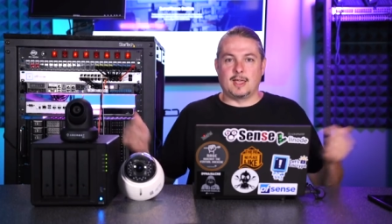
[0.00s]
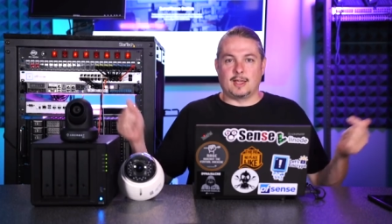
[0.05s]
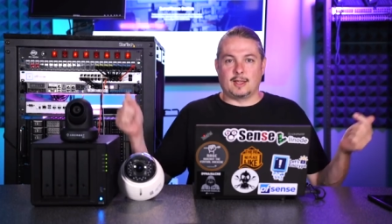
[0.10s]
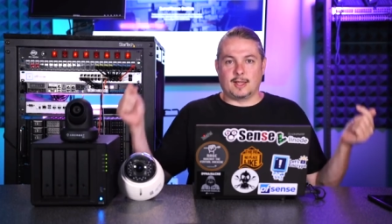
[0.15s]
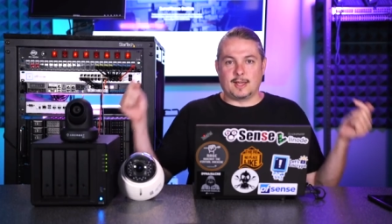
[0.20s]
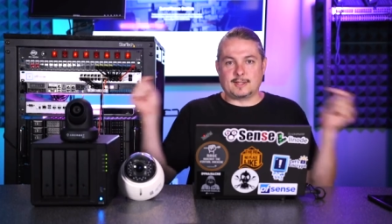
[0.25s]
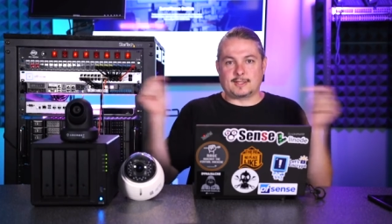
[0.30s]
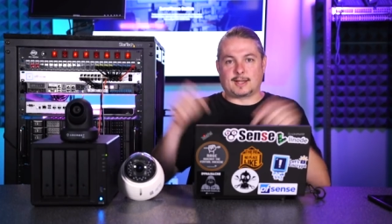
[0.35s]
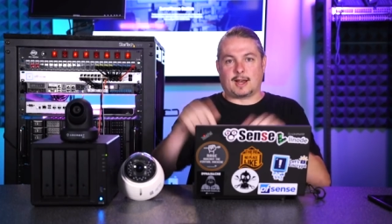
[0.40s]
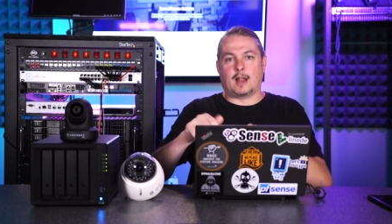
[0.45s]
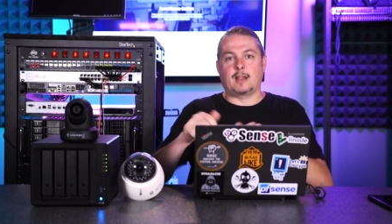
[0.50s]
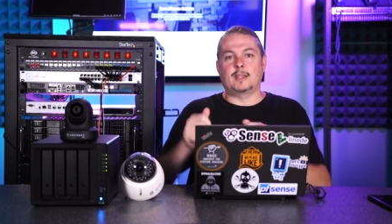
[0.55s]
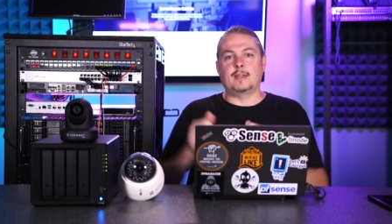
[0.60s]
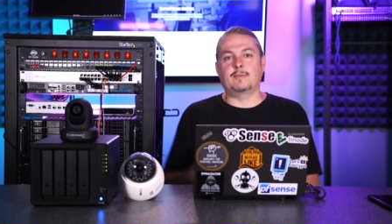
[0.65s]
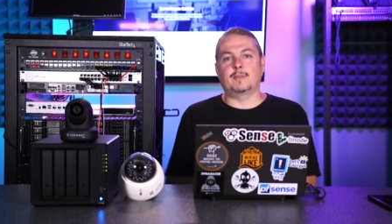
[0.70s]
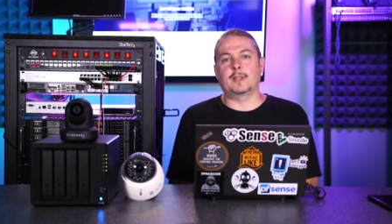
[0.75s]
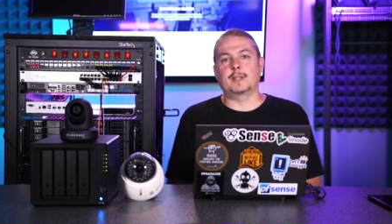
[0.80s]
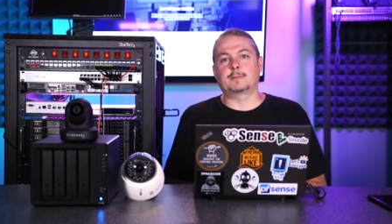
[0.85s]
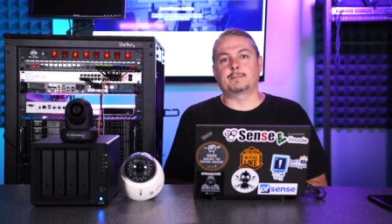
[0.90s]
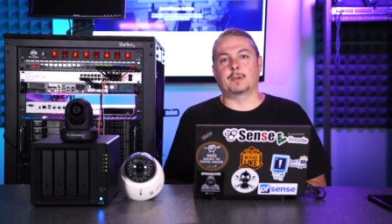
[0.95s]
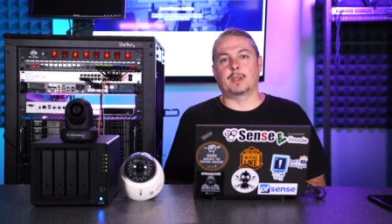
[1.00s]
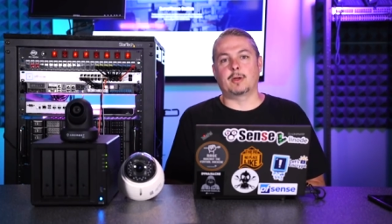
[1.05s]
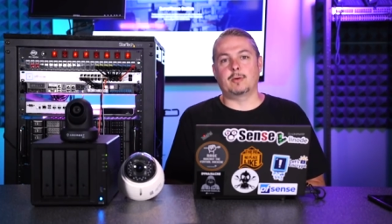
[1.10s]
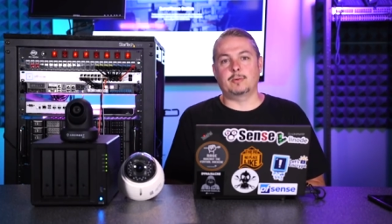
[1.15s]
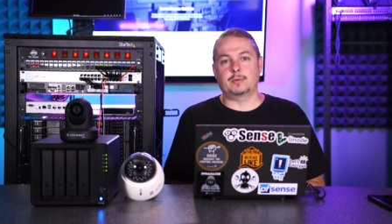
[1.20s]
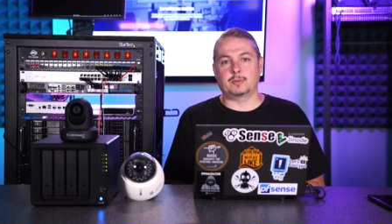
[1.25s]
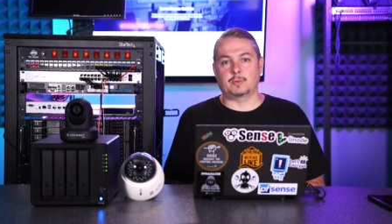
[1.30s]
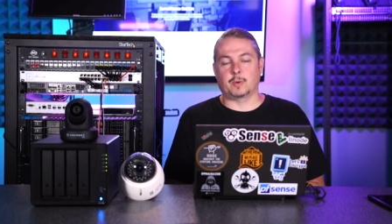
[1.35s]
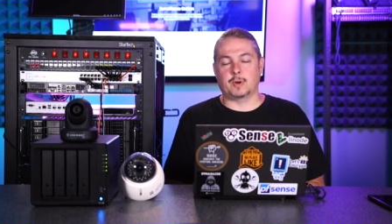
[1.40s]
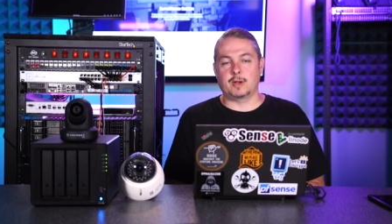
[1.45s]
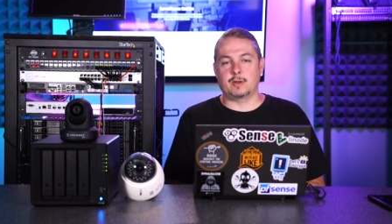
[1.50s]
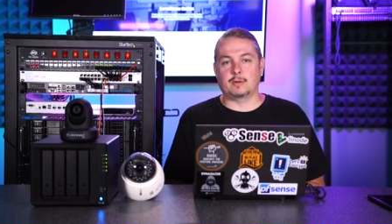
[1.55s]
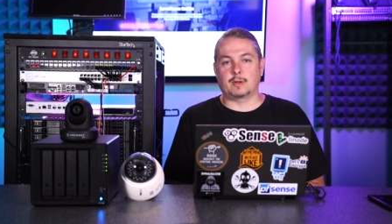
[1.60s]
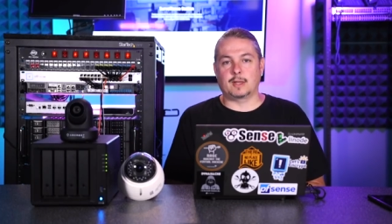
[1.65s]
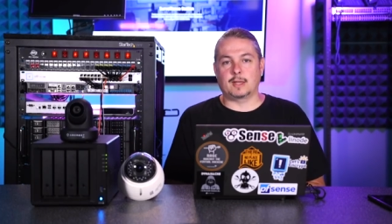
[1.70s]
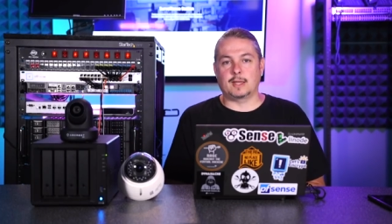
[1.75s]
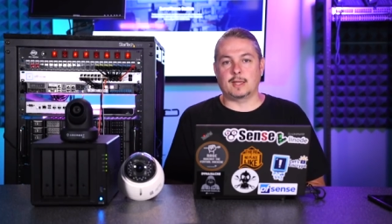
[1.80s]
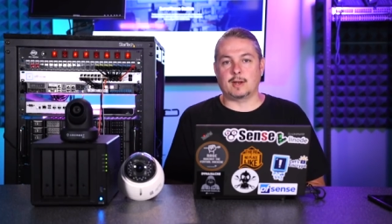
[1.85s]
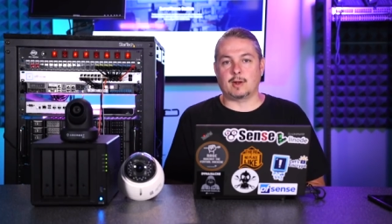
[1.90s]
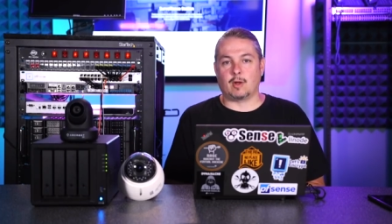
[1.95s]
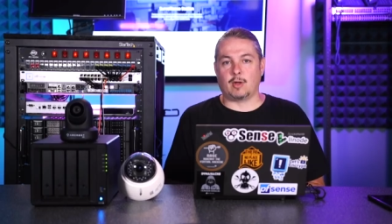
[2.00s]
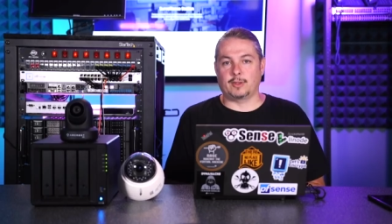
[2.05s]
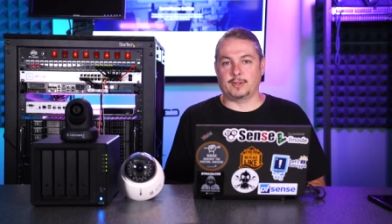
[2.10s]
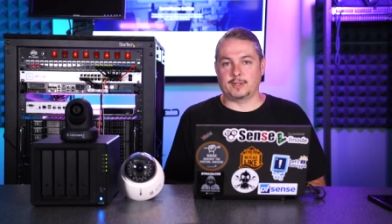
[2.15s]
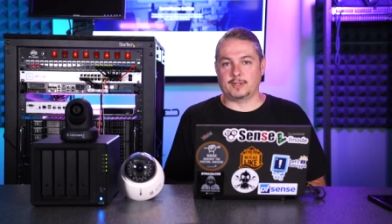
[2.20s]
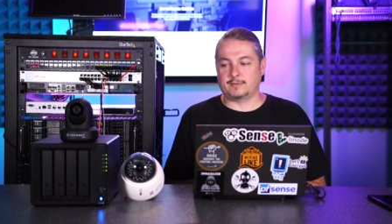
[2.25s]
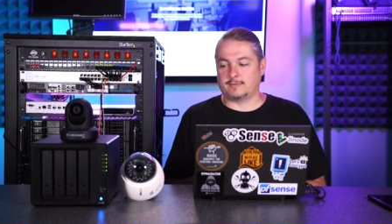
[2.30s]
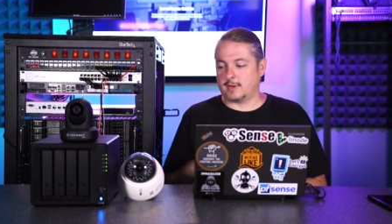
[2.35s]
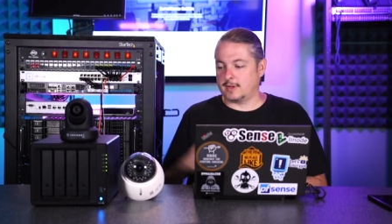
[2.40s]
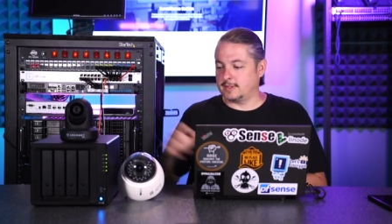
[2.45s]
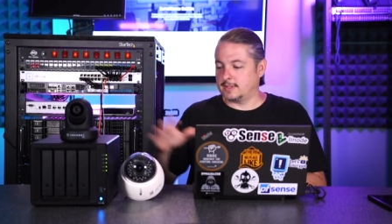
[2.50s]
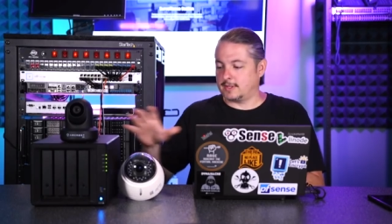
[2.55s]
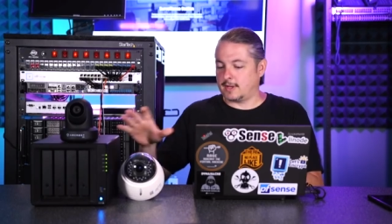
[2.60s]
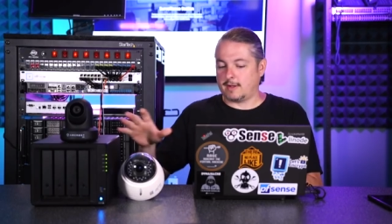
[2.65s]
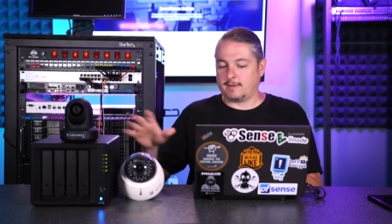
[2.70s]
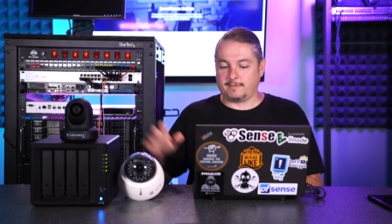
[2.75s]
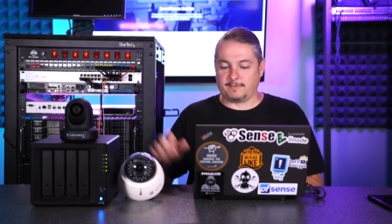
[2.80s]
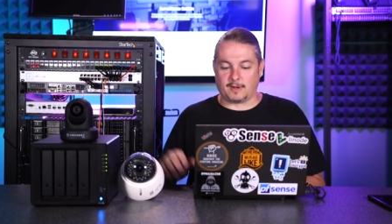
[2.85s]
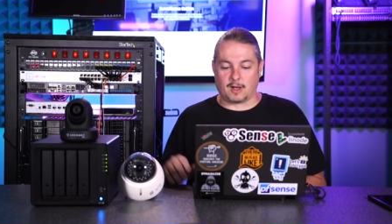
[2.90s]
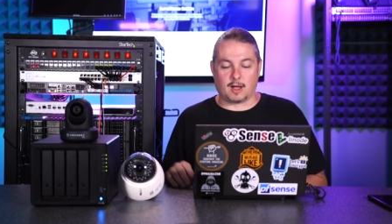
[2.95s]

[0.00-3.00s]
Like I said, I'll leave links below to where you can get all this fun stuff.